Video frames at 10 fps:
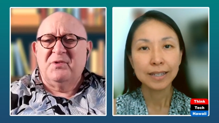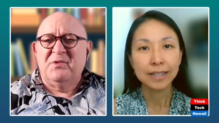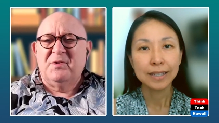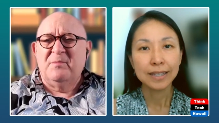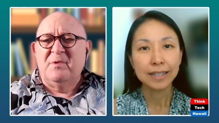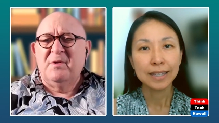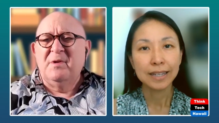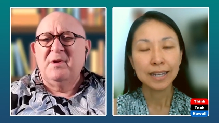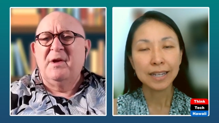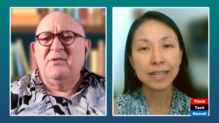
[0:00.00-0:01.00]
Speaker 1: system?
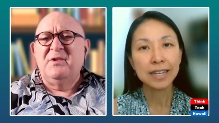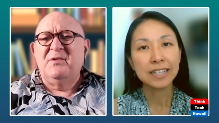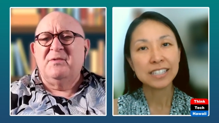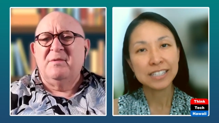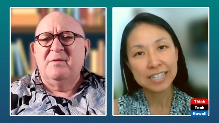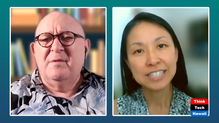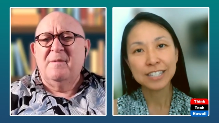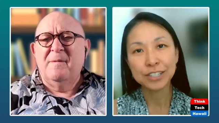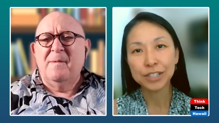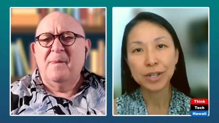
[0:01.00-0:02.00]
The
Speaker 2: AGs? Yes
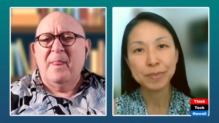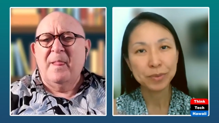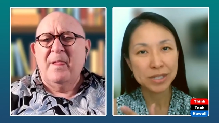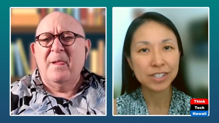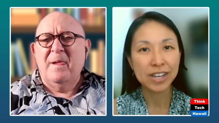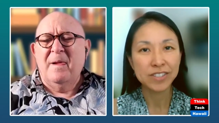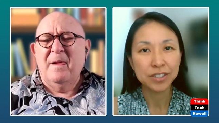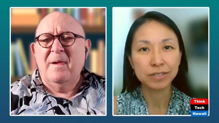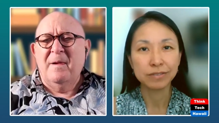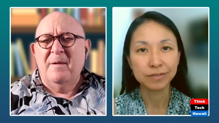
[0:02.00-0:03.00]
and no. I mean, we still have
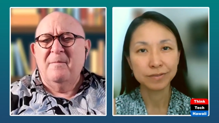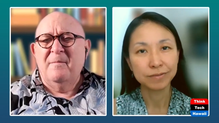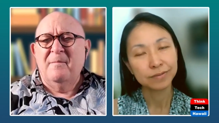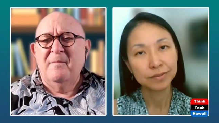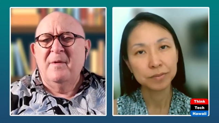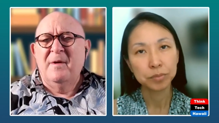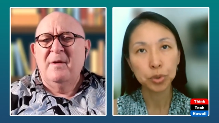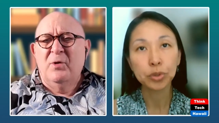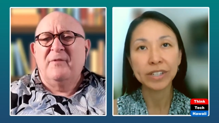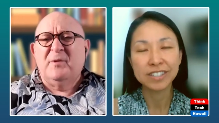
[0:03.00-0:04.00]
to
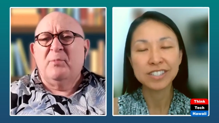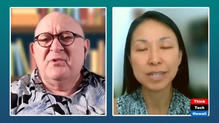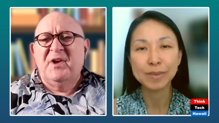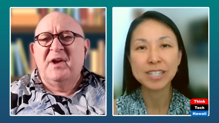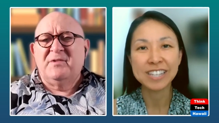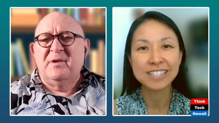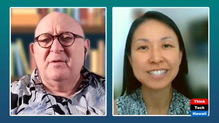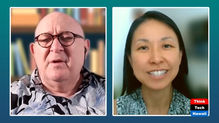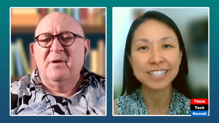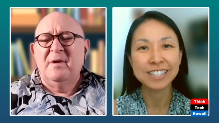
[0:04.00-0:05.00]
prove you have it to present on a
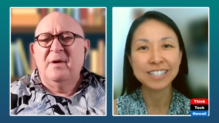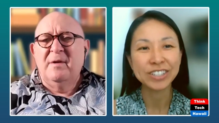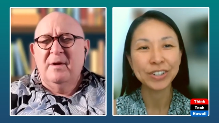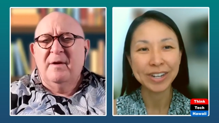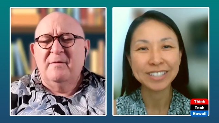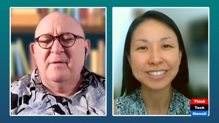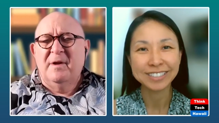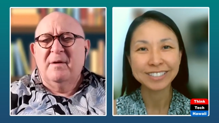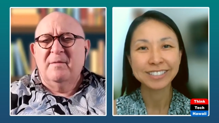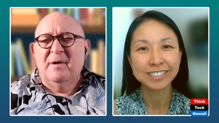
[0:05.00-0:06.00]
standing
Speaker 1: court, yeah, correct?
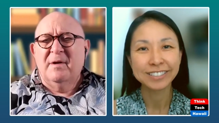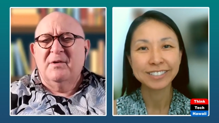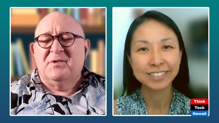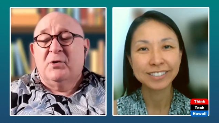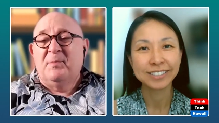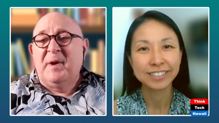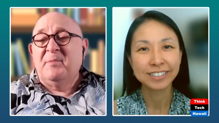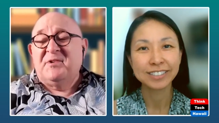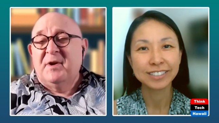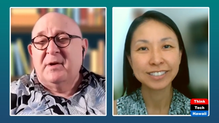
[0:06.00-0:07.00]
Yeah, because it could be a
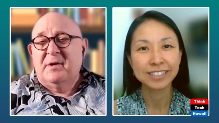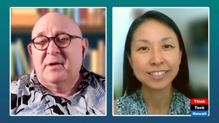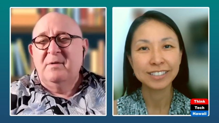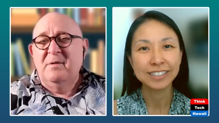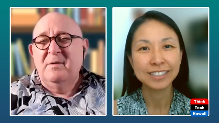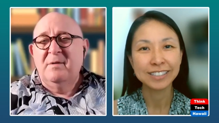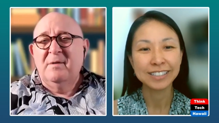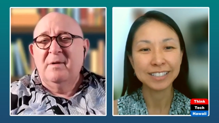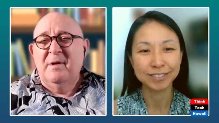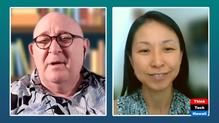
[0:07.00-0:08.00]
mistake.
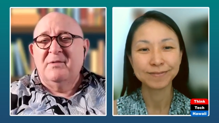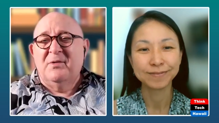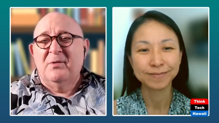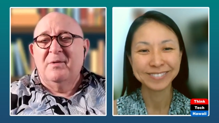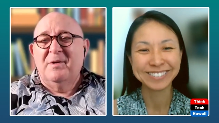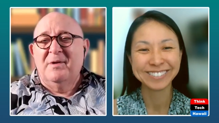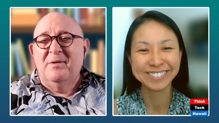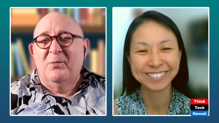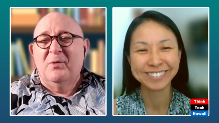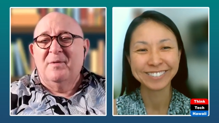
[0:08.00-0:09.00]
And so
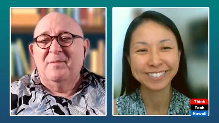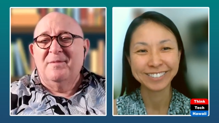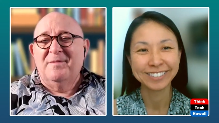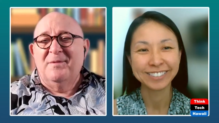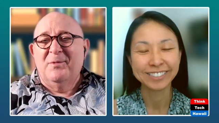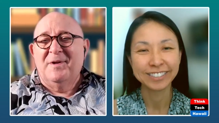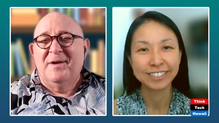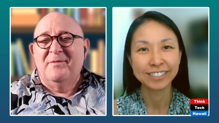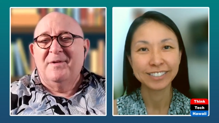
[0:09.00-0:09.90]
you want to have